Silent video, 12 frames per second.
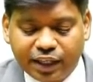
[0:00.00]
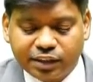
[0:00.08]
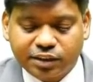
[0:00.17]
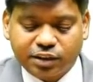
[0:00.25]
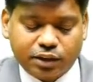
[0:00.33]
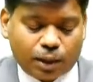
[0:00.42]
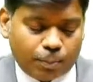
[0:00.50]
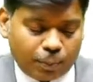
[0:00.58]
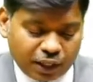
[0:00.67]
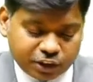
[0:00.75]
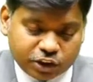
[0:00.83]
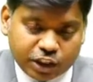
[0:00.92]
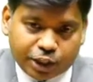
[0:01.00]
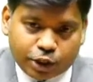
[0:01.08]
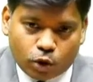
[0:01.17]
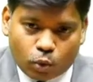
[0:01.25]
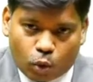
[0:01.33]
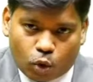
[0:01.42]
gets
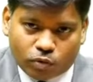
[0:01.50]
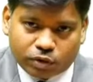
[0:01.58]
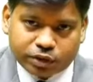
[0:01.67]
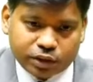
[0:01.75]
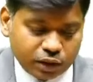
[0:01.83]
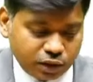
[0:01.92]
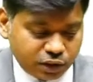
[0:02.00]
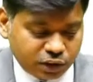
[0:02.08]
subluxated over the